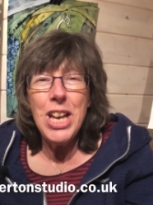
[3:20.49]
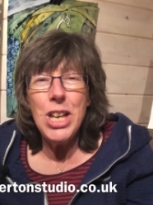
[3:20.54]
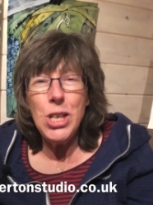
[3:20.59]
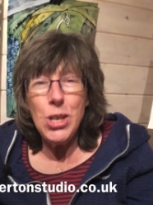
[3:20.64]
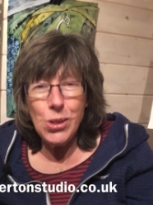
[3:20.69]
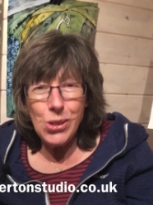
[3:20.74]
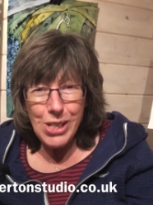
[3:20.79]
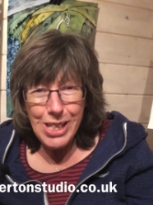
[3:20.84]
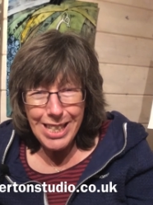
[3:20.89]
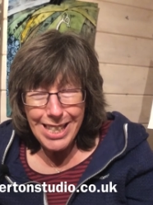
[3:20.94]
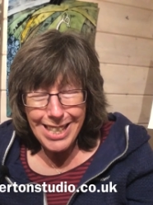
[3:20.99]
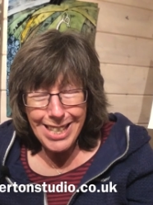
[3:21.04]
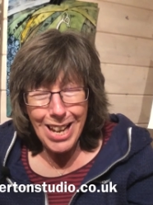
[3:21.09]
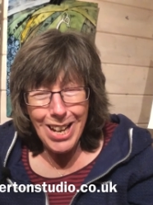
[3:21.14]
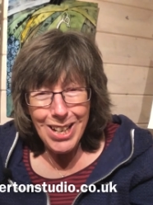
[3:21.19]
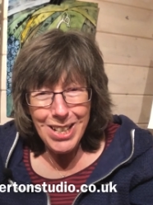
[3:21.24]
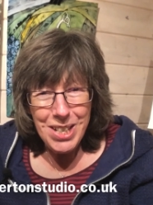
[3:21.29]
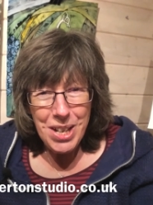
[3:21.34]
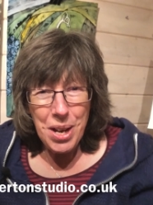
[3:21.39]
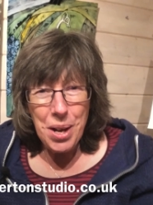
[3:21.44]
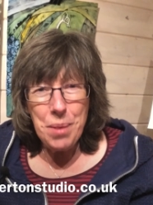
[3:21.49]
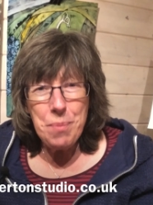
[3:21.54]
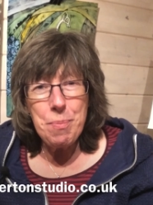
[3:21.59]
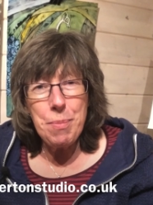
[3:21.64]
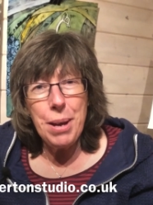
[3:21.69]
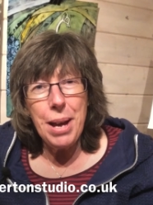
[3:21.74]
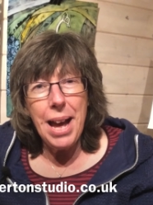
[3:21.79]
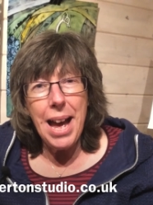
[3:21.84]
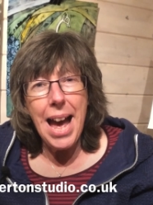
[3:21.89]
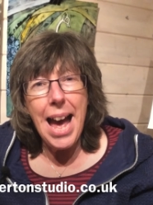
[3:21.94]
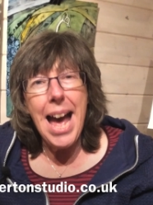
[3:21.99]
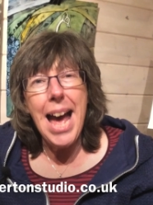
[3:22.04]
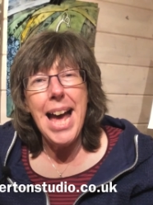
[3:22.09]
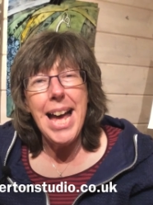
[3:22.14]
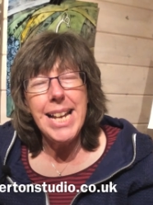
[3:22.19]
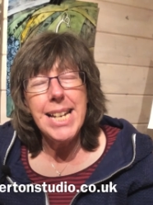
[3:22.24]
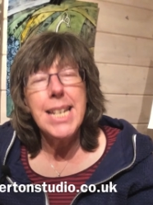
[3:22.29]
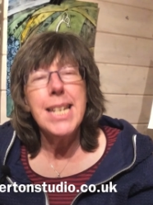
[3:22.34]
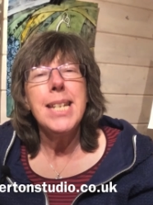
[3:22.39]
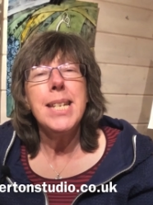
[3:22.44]
You can sign up
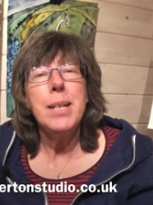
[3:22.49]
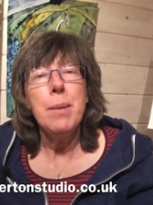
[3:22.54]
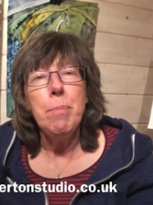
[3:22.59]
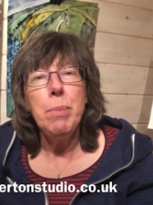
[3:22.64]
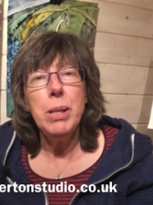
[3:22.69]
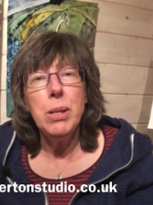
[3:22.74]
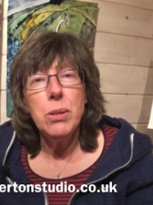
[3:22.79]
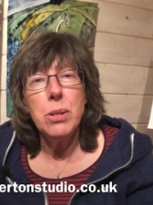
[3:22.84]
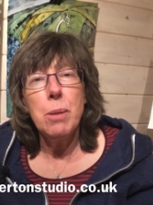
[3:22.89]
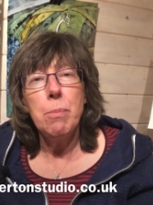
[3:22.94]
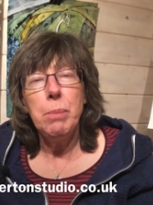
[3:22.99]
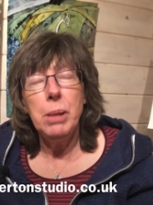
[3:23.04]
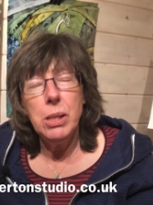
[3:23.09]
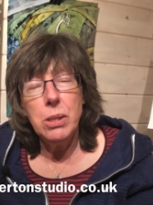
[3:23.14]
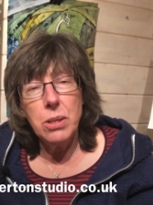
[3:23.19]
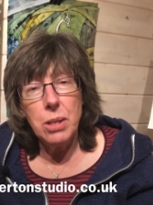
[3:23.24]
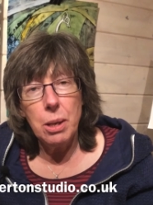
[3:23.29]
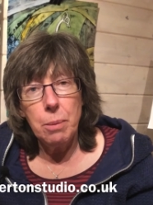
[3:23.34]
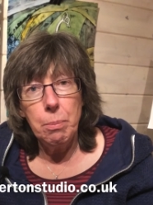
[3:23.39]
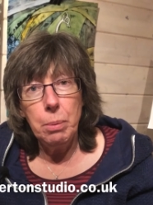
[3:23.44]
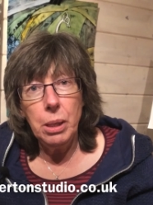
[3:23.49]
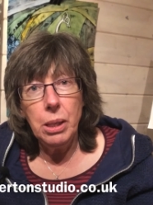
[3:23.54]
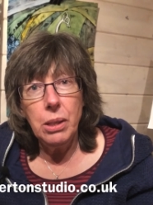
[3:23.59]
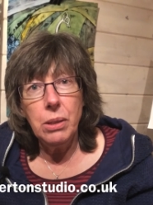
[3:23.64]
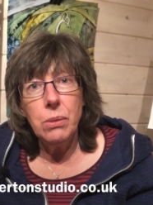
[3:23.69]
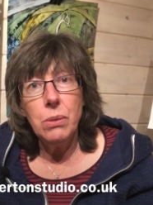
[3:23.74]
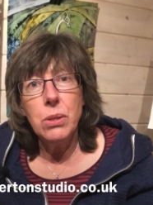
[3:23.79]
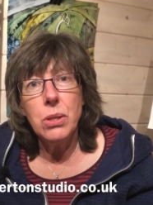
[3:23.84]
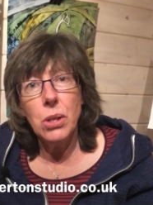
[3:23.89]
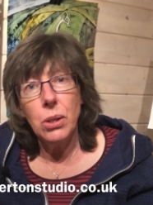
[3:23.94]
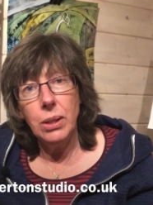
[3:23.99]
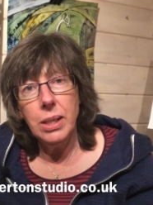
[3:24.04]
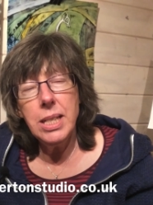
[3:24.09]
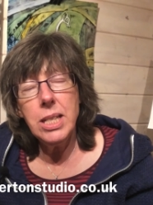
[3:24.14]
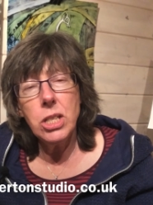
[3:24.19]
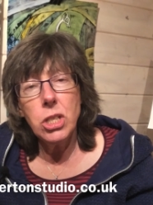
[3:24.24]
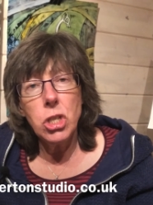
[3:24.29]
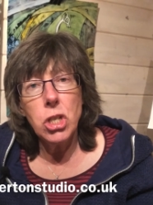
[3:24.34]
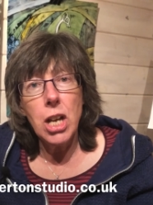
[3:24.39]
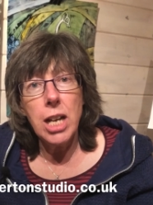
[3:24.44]
at w w w dot
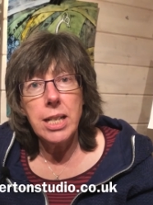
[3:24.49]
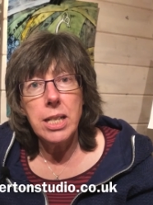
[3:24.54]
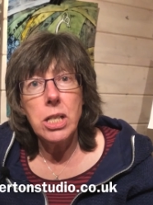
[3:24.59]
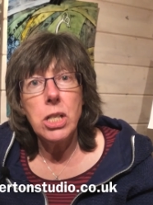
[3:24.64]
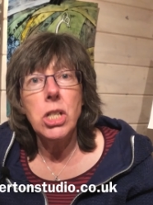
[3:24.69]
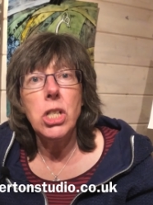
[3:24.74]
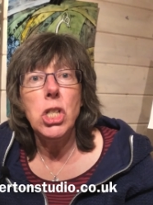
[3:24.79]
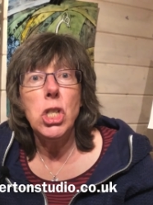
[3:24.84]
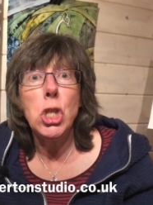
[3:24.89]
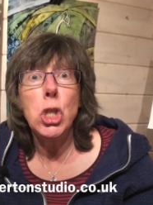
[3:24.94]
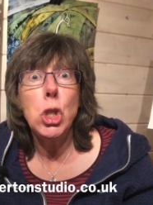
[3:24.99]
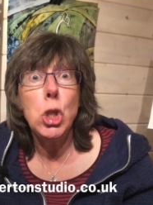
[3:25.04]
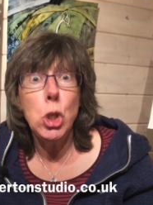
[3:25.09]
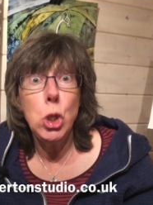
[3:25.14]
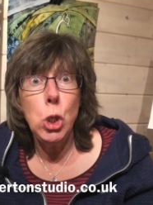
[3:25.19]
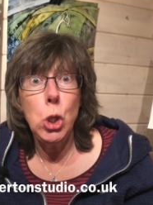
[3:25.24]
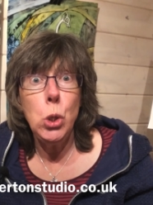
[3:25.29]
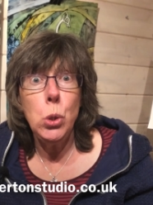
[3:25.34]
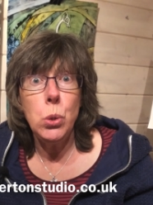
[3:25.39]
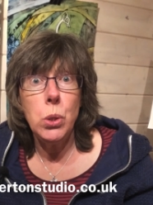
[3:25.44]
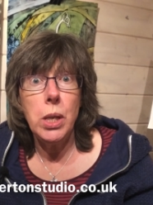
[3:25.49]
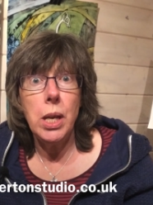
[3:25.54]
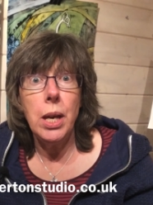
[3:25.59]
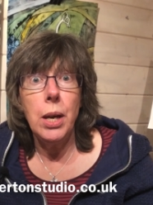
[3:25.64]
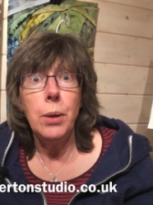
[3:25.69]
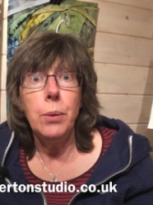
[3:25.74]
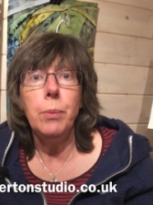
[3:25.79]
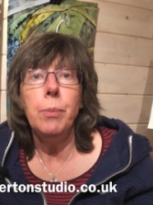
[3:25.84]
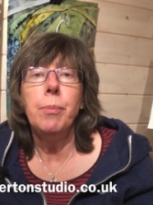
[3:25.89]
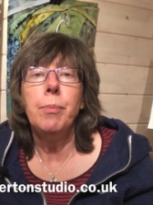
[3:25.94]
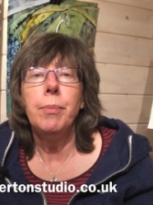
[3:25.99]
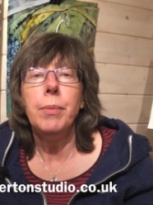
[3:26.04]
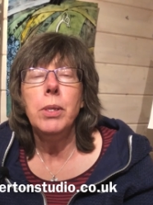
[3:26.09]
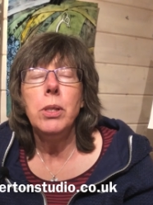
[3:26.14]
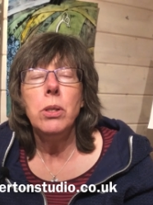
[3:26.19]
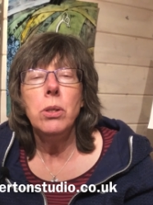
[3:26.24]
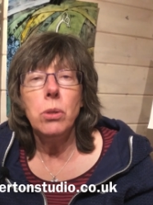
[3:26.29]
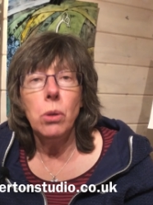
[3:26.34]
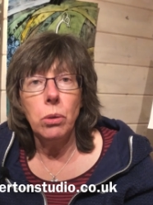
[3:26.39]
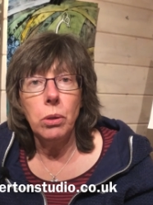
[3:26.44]
liz chaderton studio
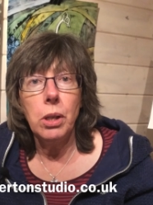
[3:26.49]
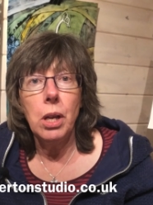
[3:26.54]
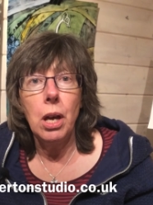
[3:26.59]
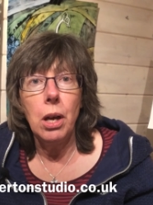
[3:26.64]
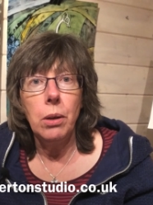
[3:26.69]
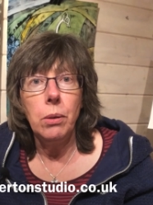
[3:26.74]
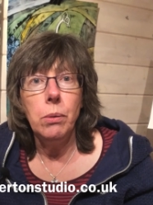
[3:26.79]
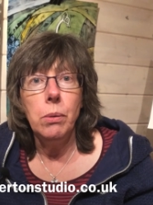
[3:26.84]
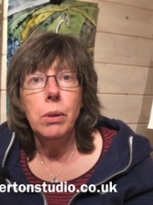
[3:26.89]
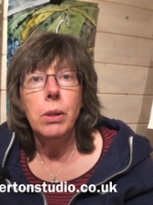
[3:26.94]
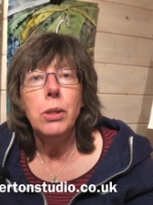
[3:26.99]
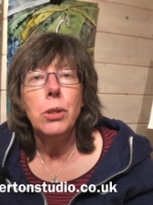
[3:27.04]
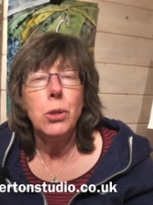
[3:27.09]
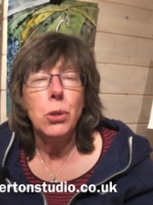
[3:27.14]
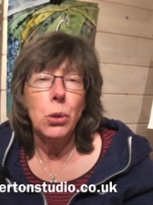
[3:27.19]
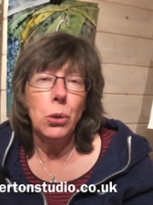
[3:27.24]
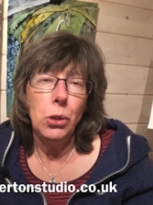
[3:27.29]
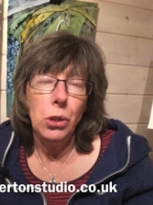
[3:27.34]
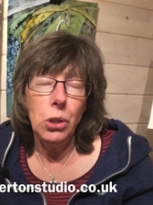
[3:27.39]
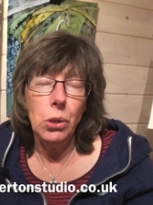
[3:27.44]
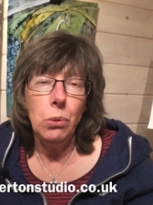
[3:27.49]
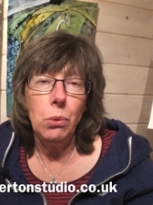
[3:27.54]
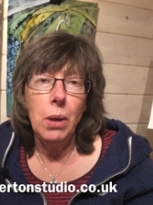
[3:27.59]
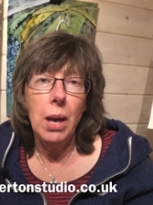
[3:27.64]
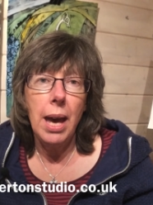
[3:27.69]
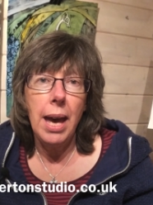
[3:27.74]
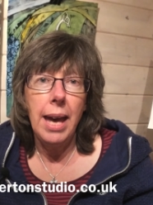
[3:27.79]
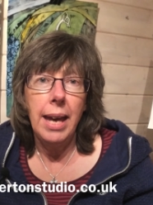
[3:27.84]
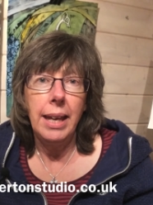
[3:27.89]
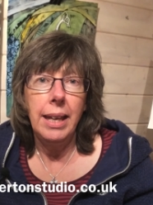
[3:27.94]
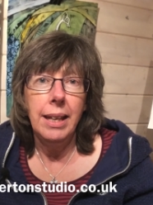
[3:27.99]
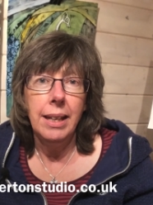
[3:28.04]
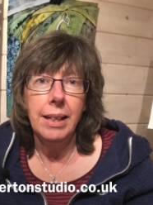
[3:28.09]
dot co dot u k,